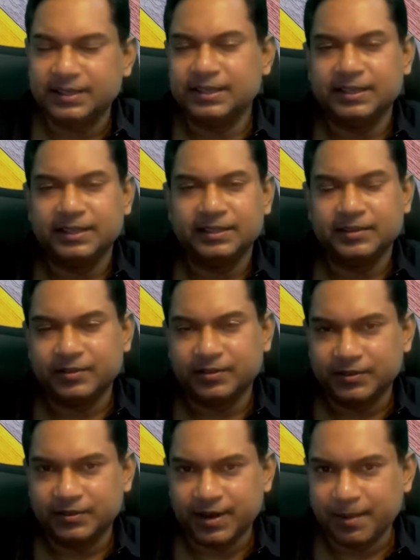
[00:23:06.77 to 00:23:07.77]

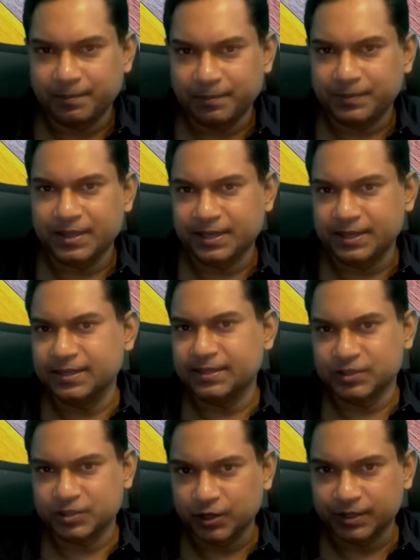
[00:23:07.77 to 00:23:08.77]
rap that it
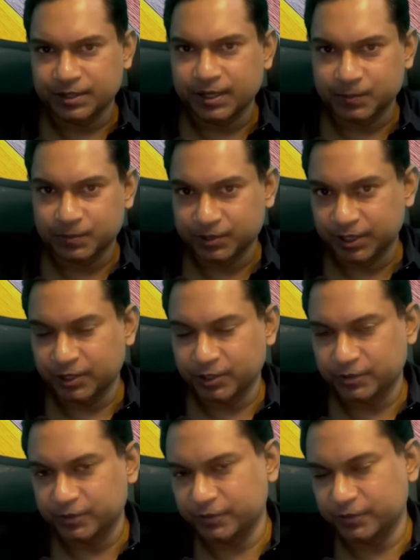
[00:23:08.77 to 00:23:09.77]
has got up to now,